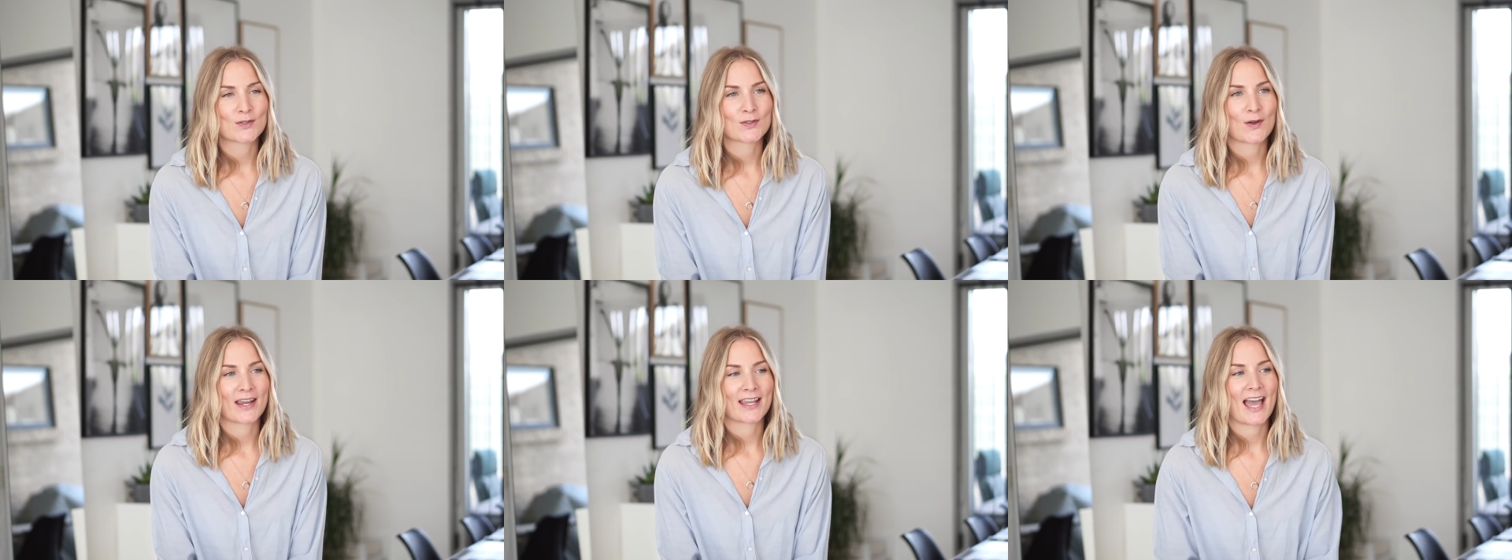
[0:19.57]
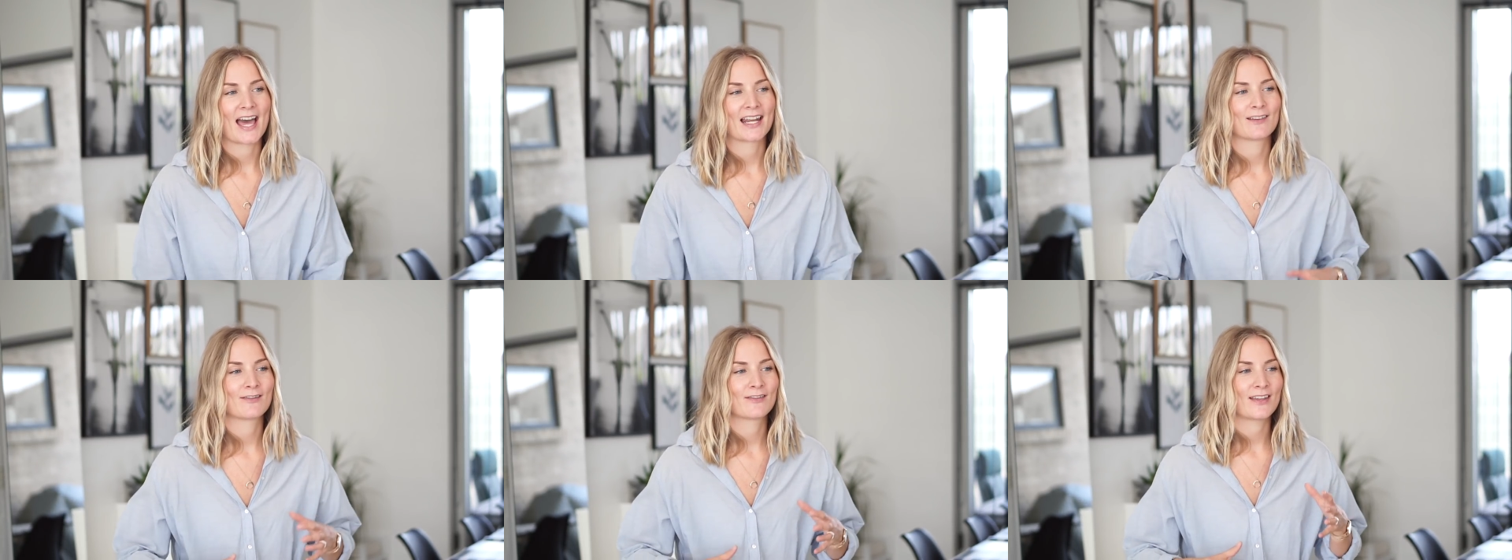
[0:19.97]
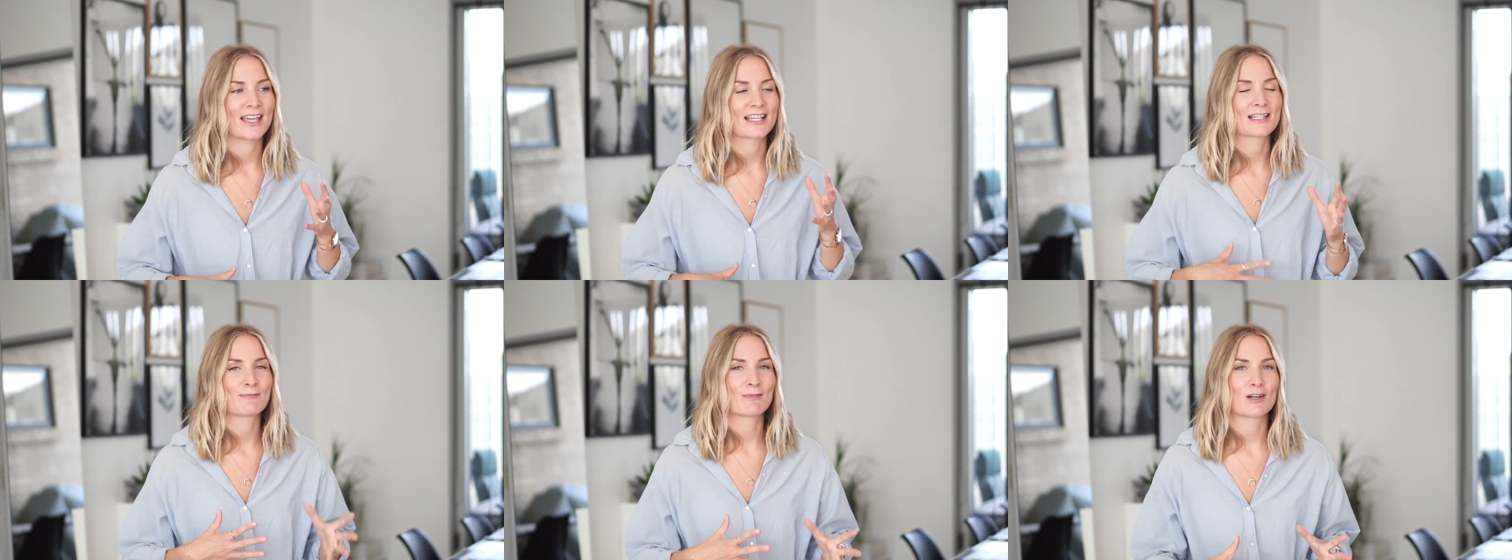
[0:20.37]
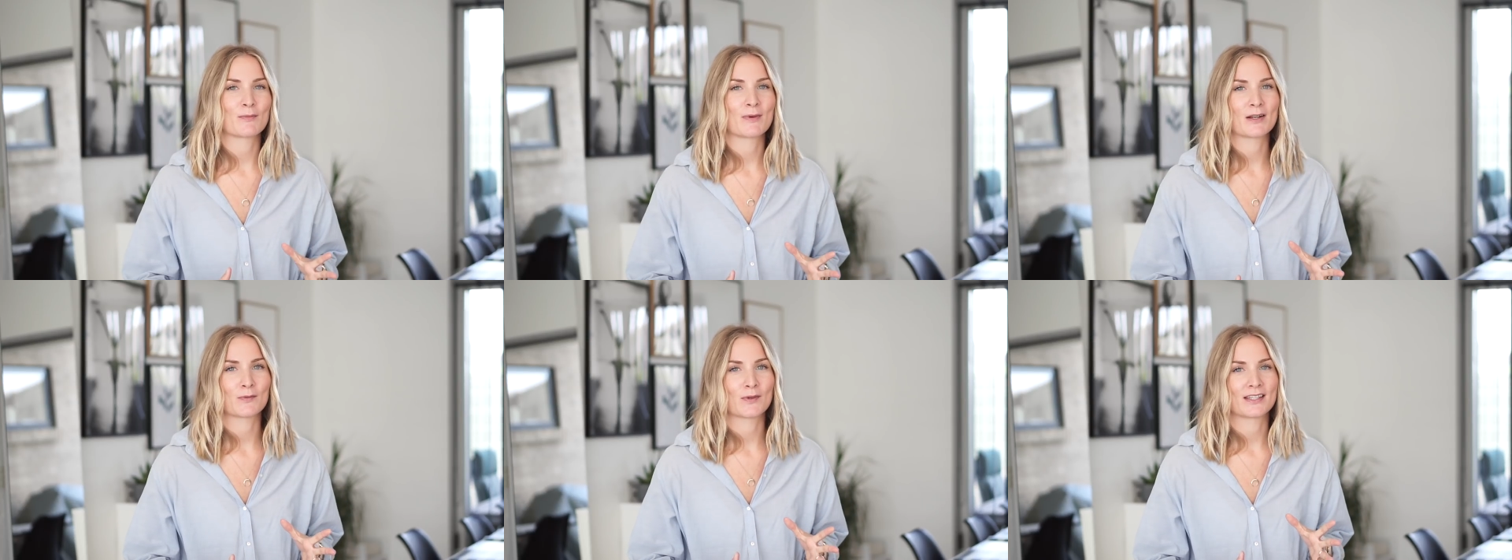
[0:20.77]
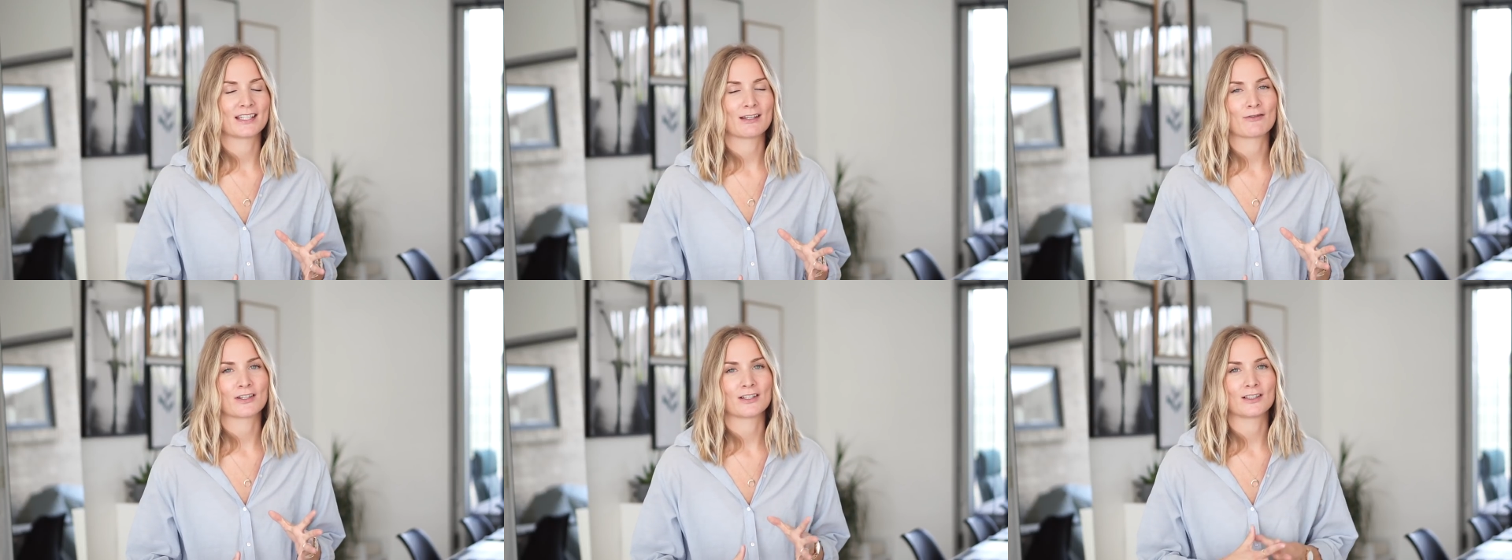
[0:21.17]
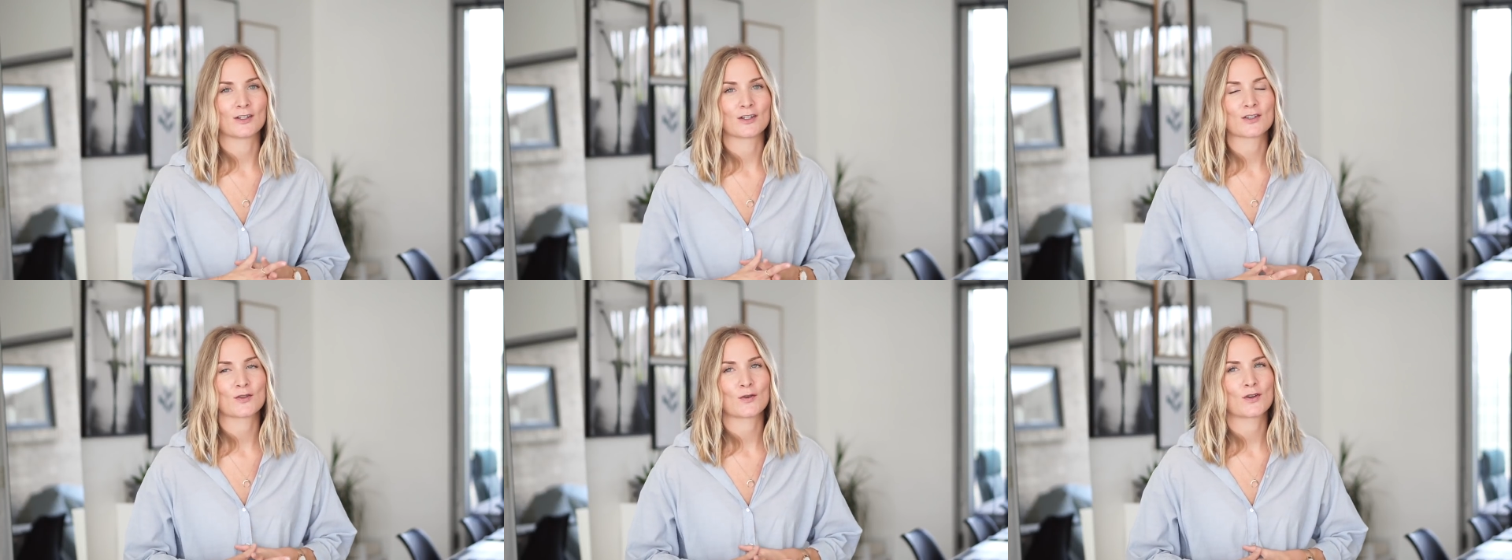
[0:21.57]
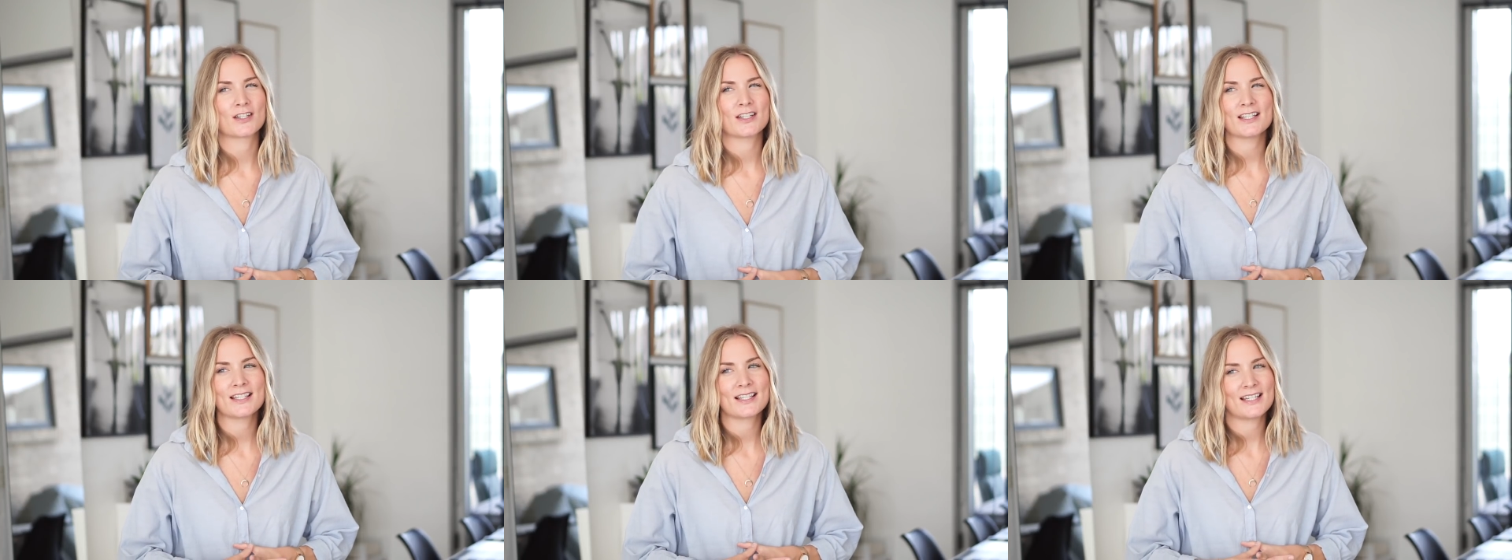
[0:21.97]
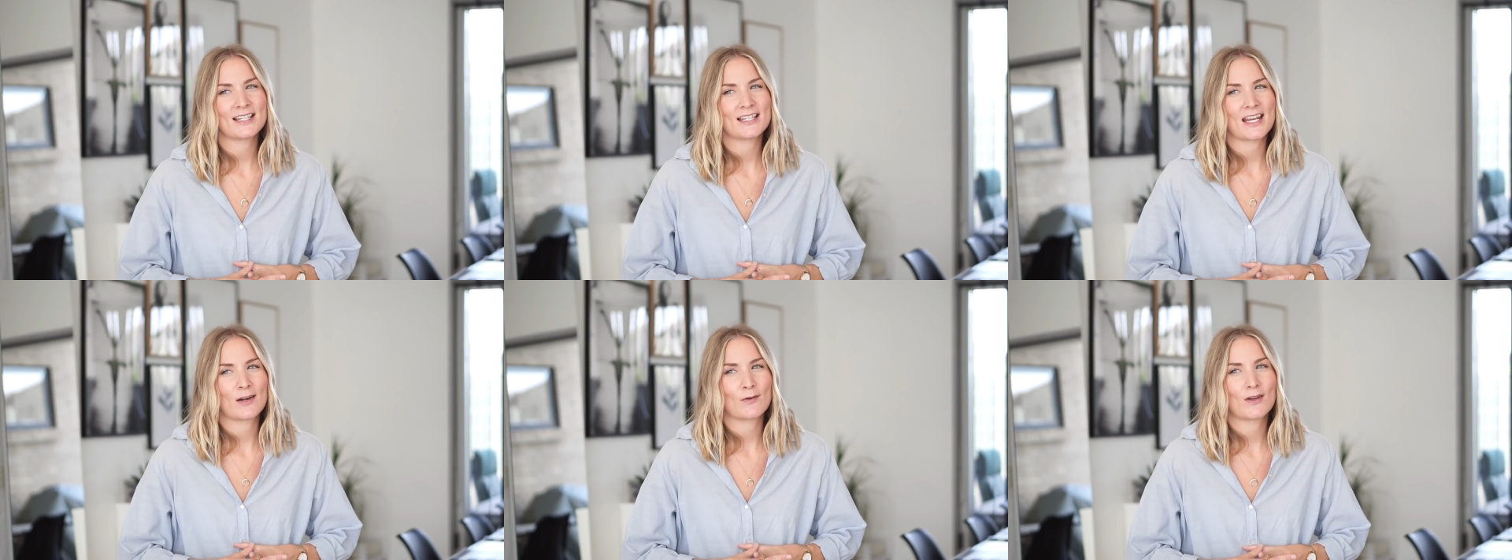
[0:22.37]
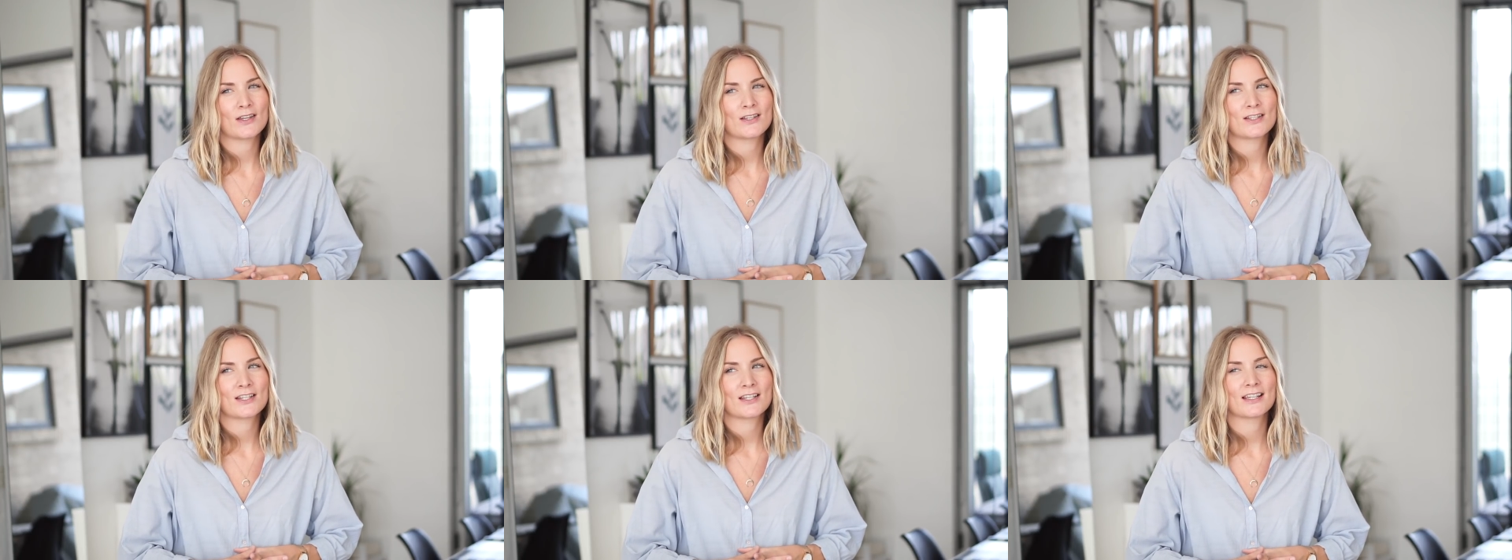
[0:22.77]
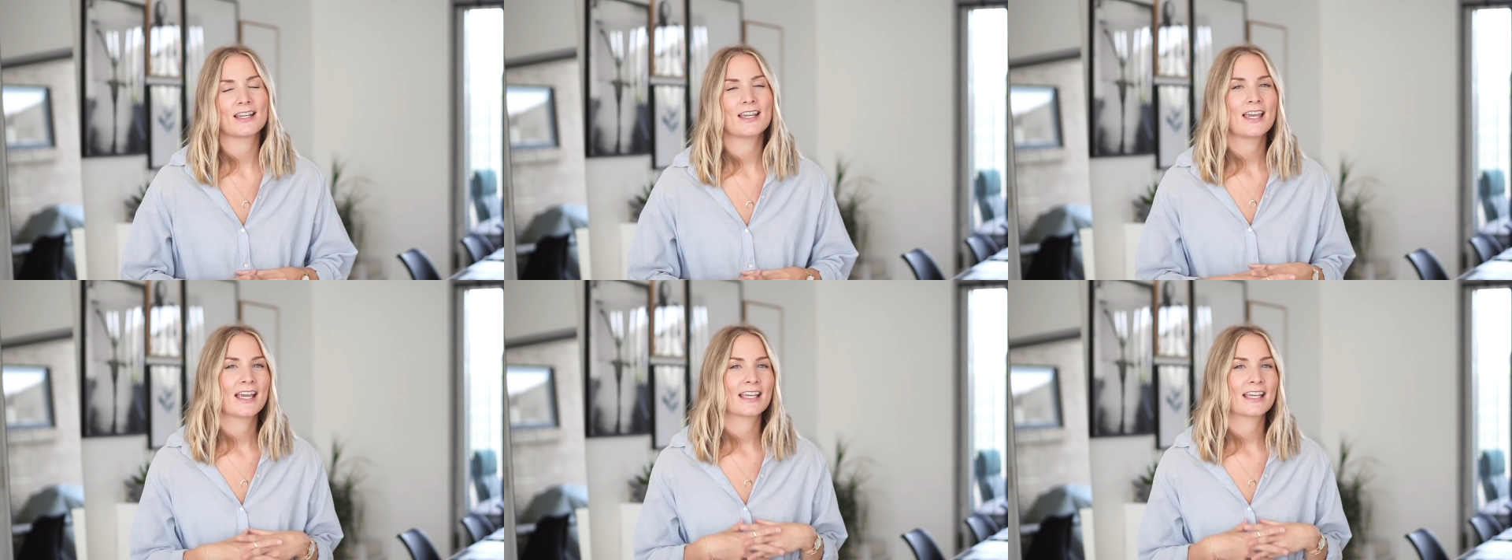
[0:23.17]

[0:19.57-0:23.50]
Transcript: so I kind of experiment with different looks or just in general to